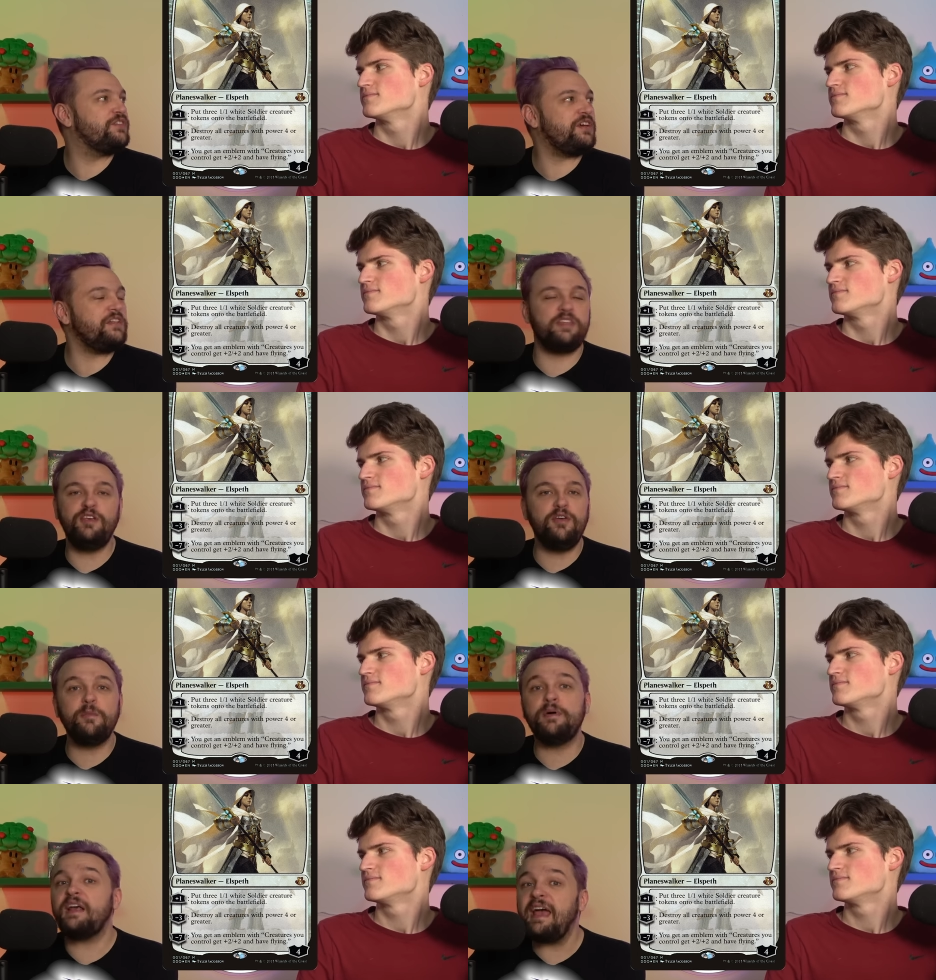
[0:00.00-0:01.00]
Speaker 1: and suddenly you can
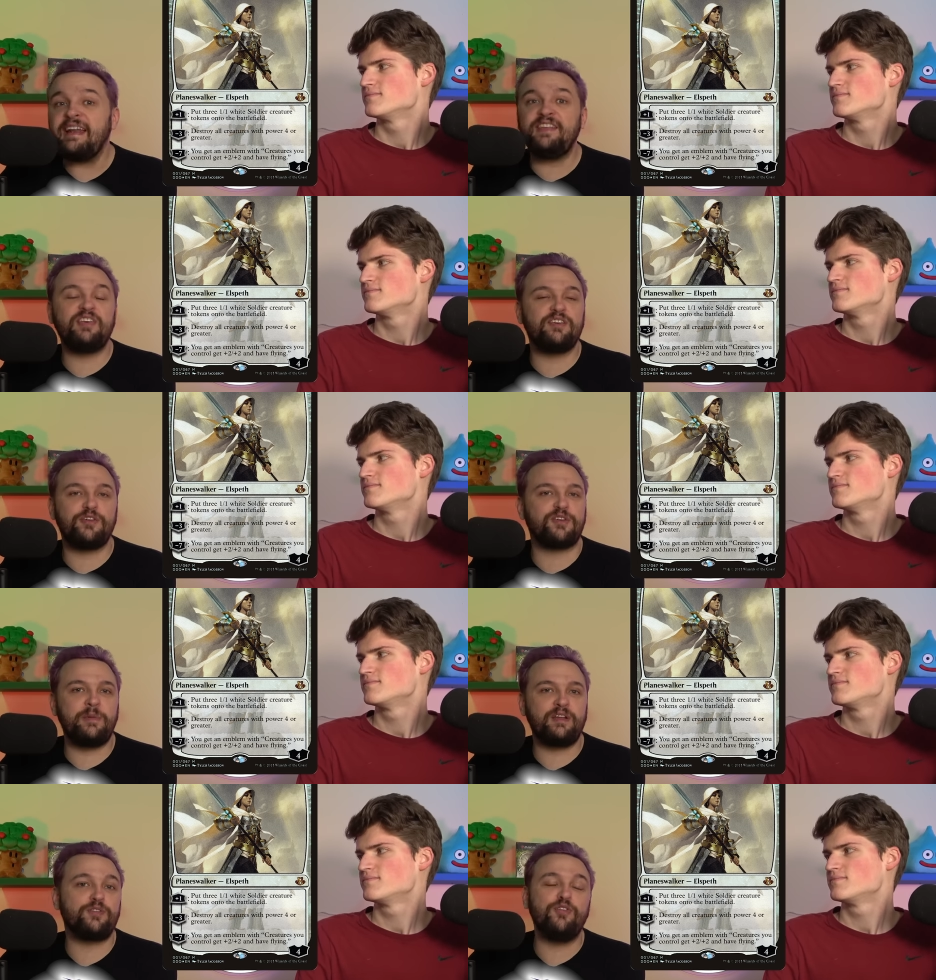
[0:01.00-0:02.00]
put anything as your
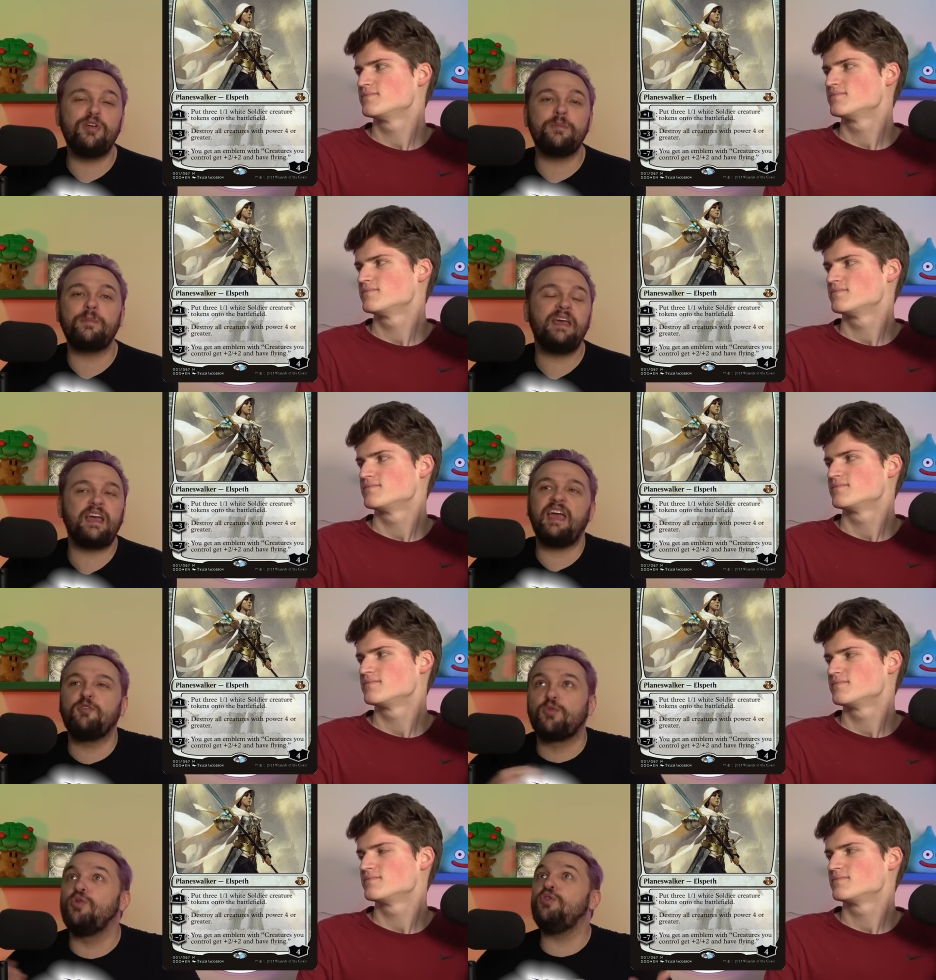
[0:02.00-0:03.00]
commander. So you can make a
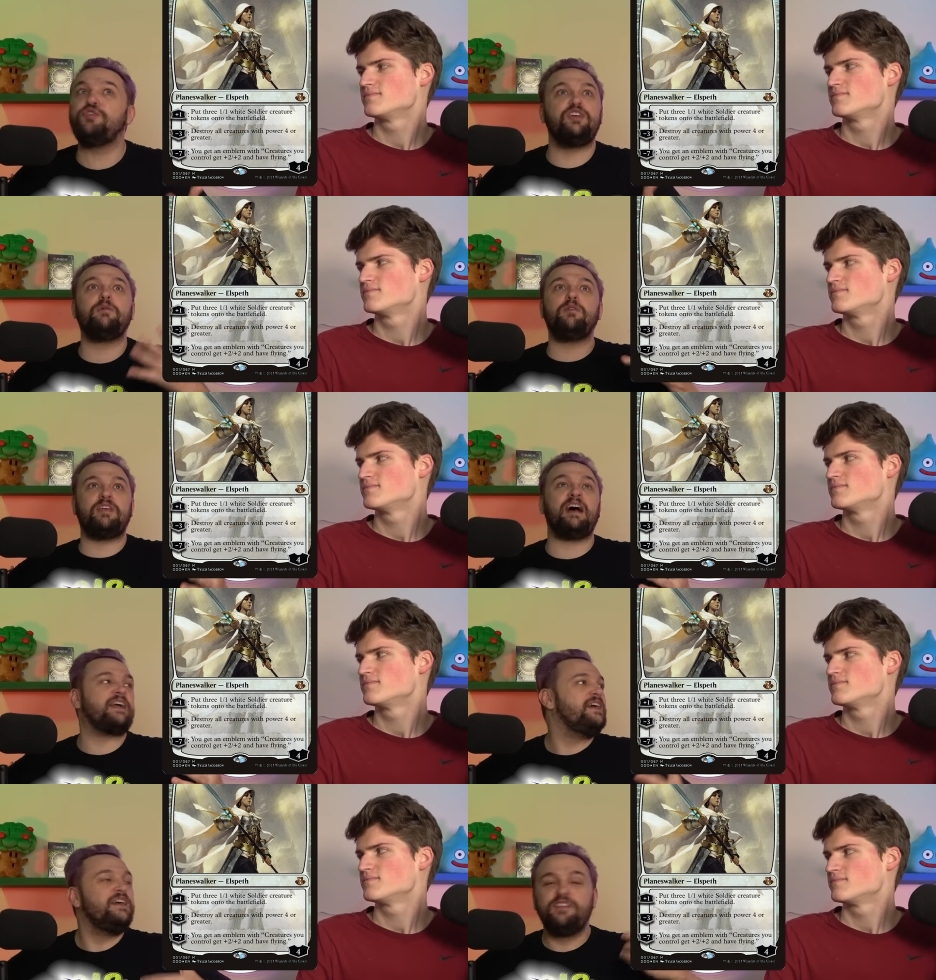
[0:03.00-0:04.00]
Rule Zero
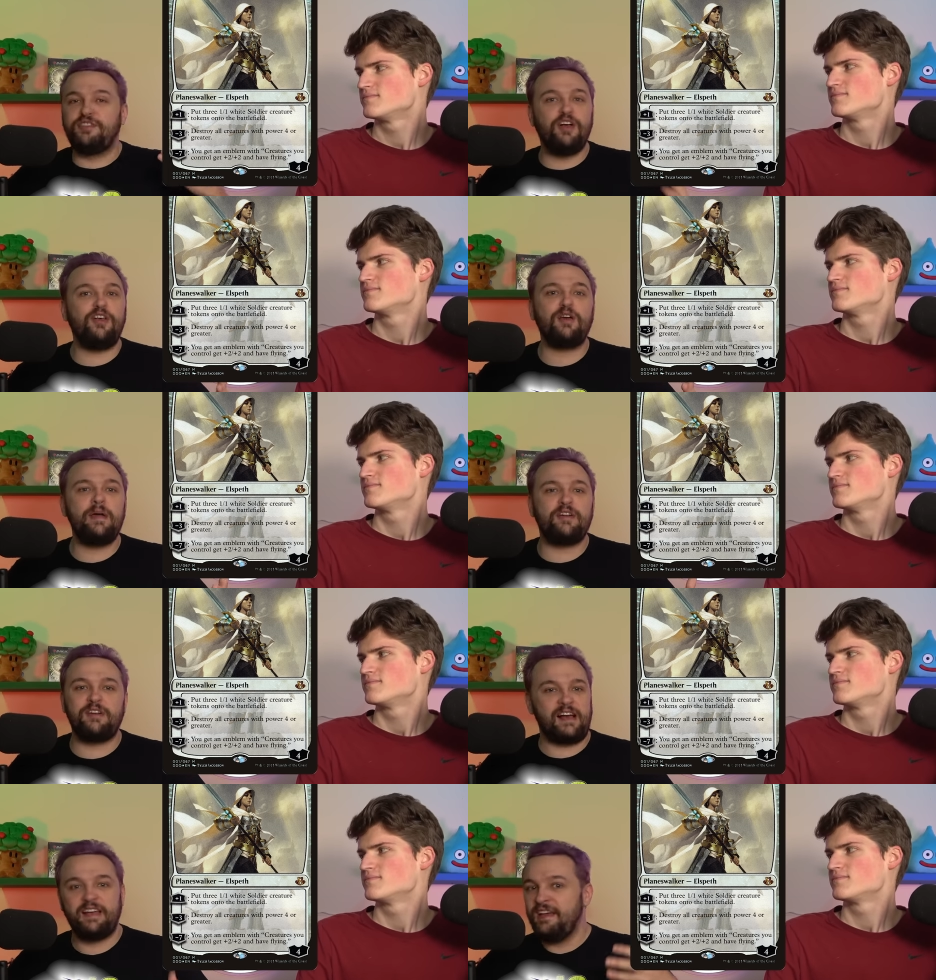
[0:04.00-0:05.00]
deck, still a commander
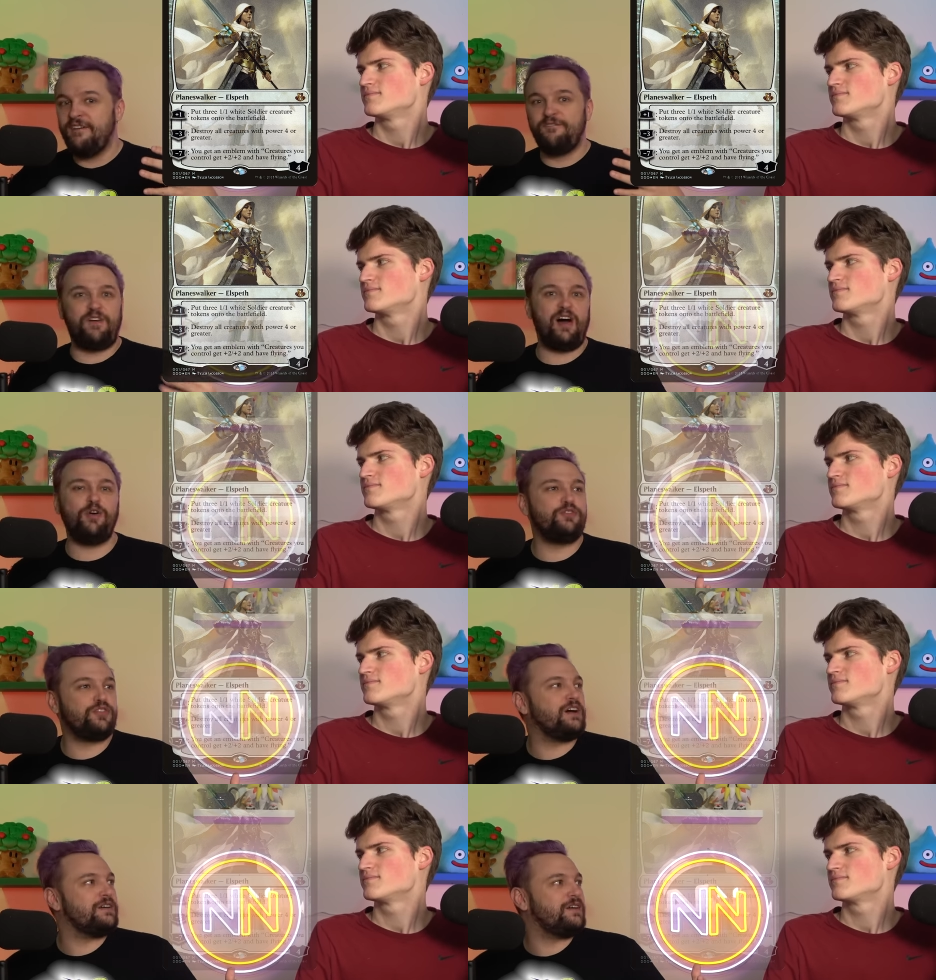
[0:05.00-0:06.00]
deck, follows
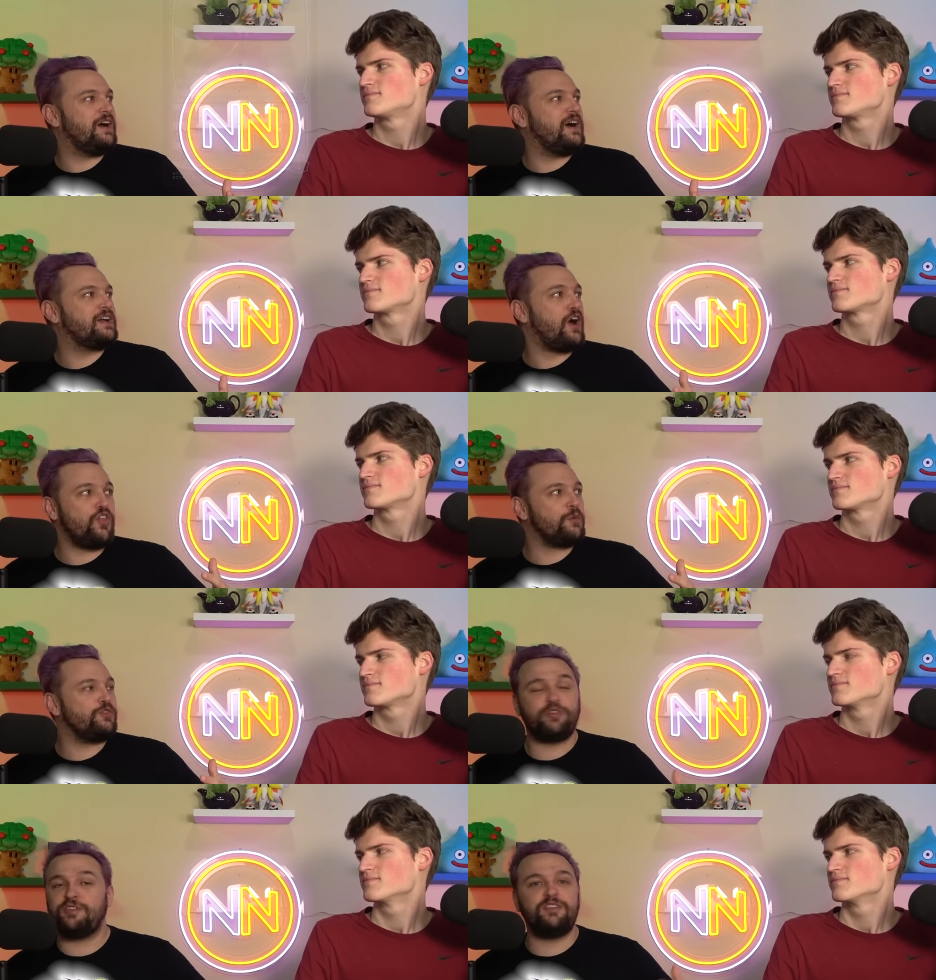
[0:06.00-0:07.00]
the uh, color
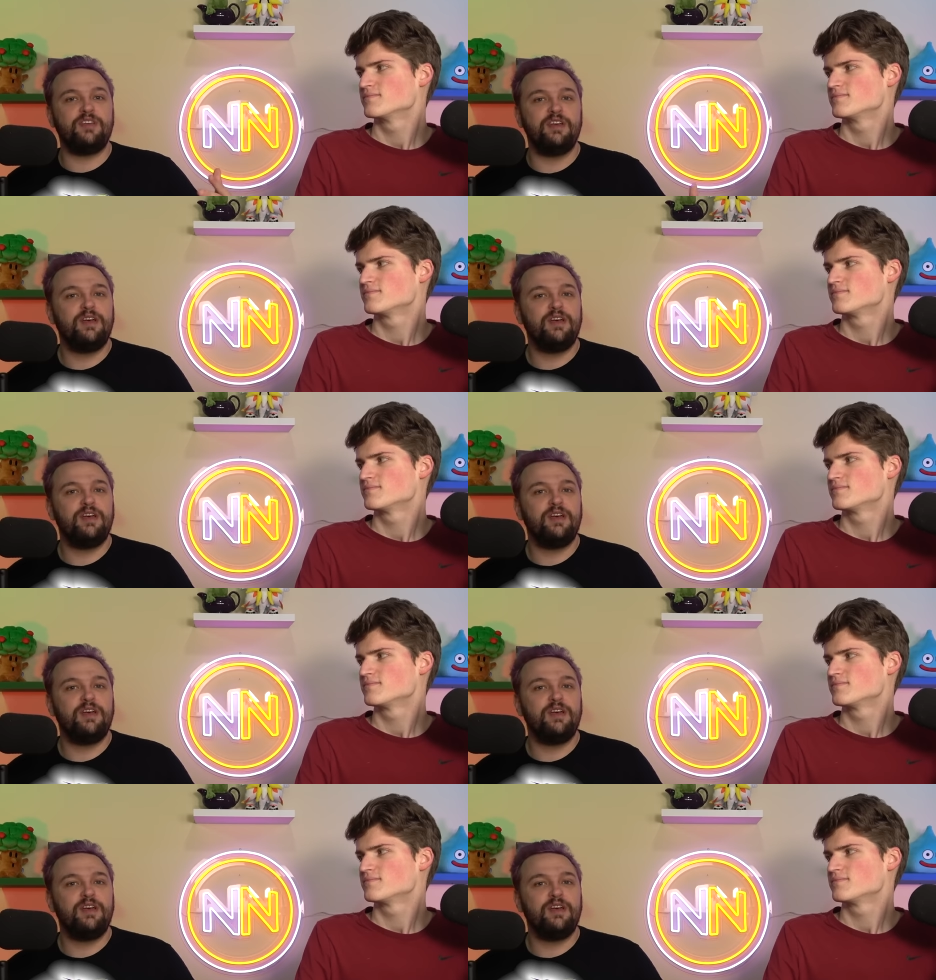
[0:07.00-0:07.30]
restrictions,